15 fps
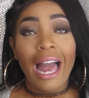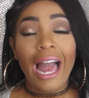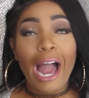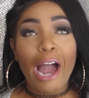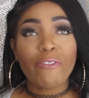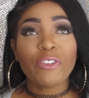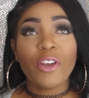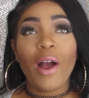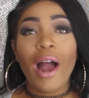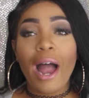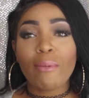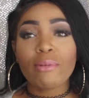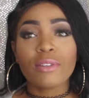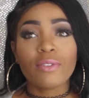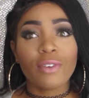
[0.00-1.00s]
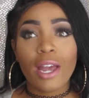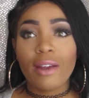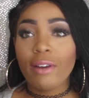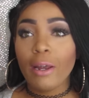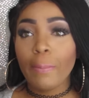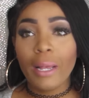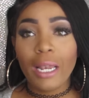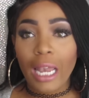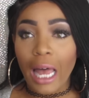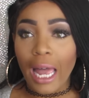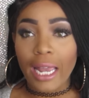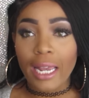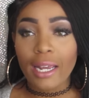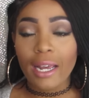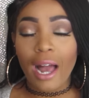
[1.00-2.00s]
After, I was very
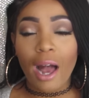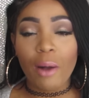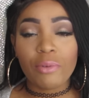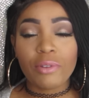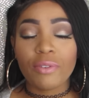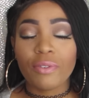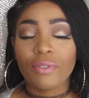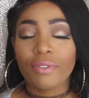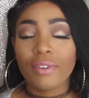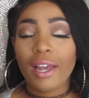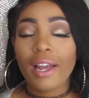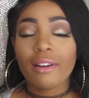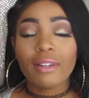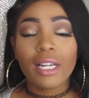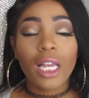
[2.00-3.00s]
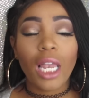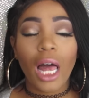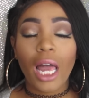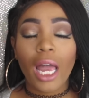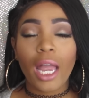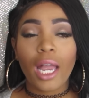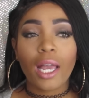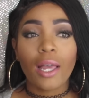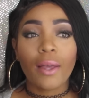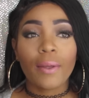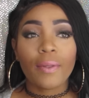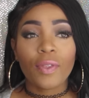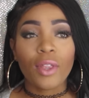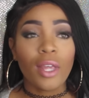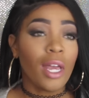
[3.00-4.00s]
polite, I was very like,
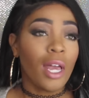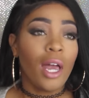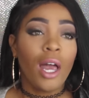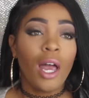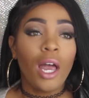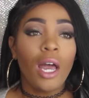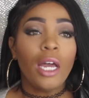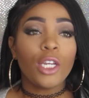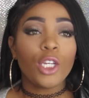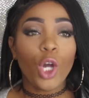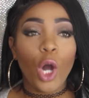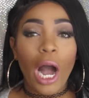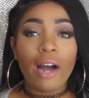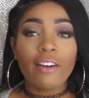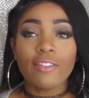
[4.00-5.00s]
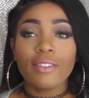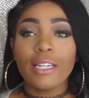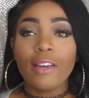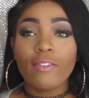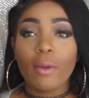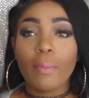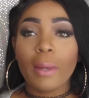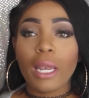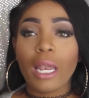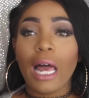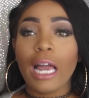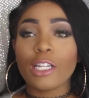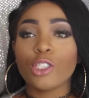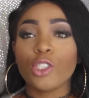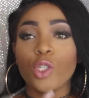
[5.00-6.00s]
yo, I've never been
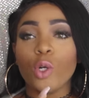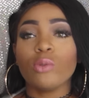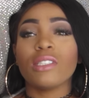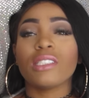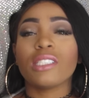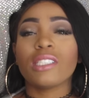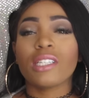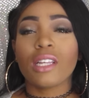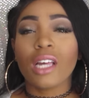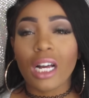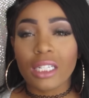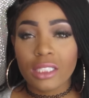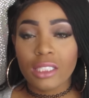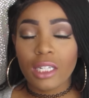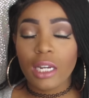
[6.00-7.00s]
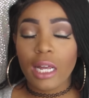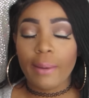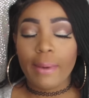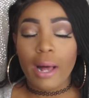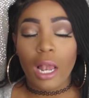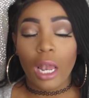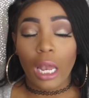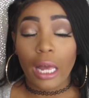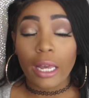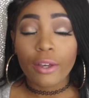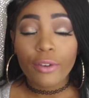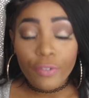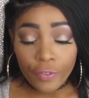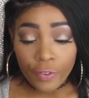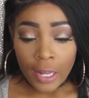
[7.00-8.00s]
like so disgusted in my
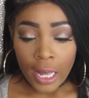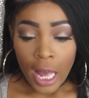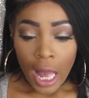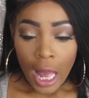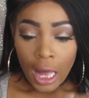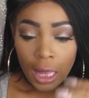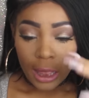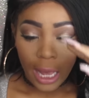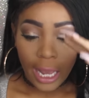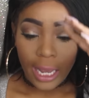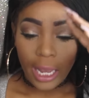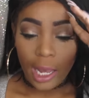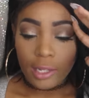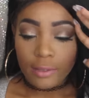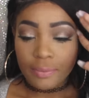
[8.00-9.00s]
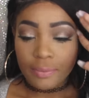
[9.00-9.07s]
life. Like,